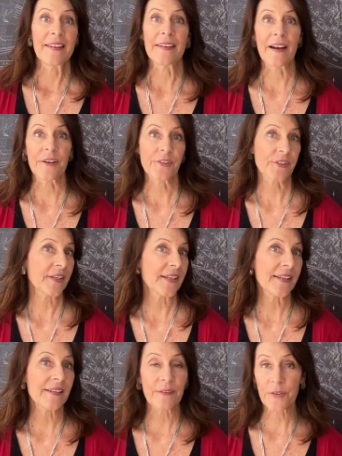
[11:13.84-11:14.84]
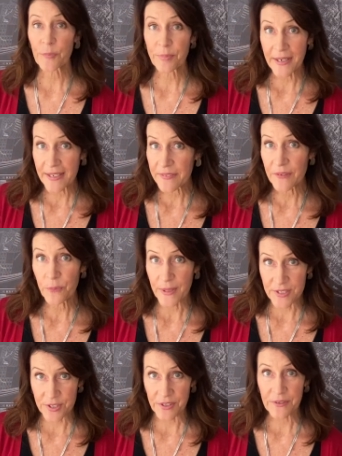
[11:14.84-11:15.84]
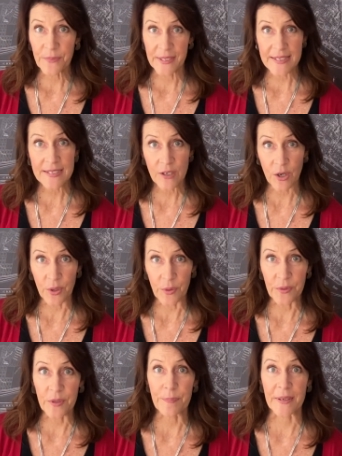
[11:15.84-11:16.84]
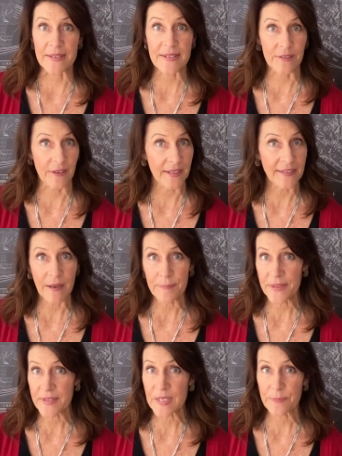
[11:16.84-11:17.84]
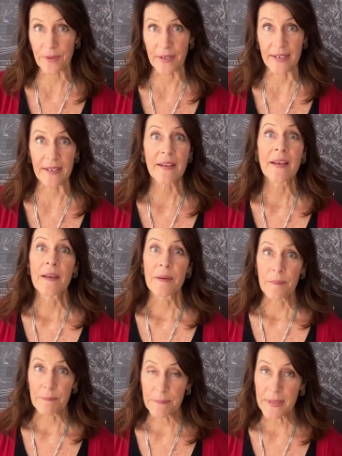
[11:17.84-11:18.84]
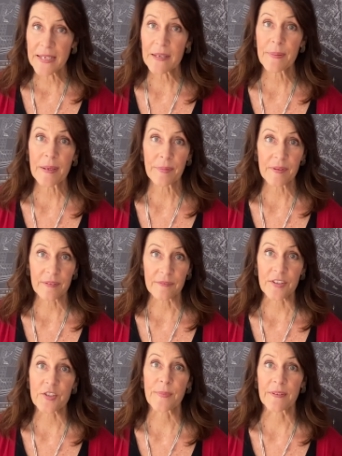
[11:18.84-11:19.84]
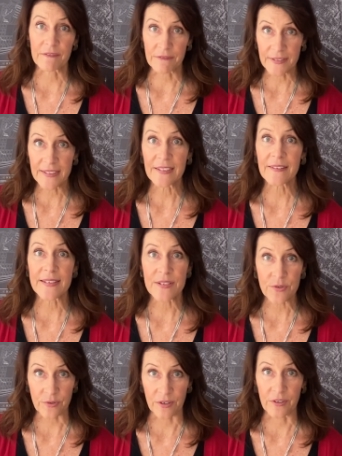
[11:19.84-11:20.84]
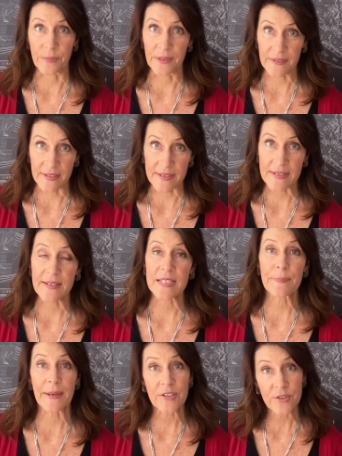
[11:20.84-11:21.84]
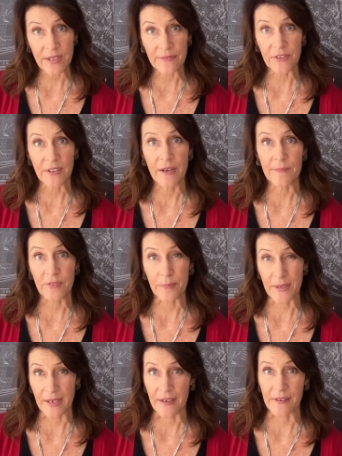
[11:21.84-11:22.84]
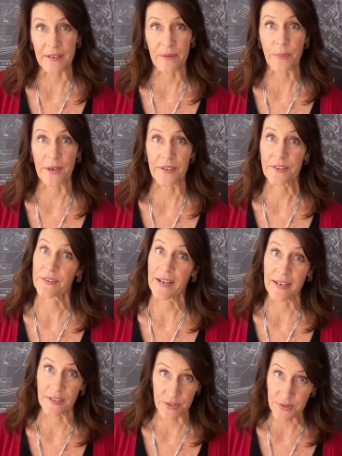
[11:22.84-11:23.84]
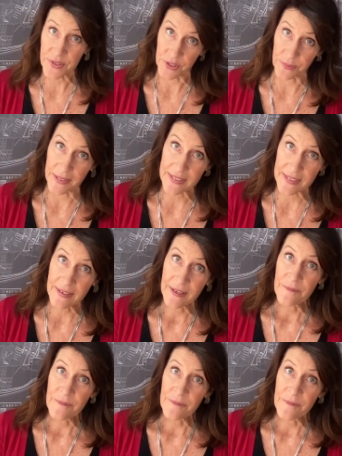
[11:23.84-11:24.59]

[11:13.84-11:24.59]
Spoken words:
Now you're going to get a little break in the winter when it's cold, but starting up in the spring, many people in Richmond really struggle with this, especially if you come from an area where you're not used to it.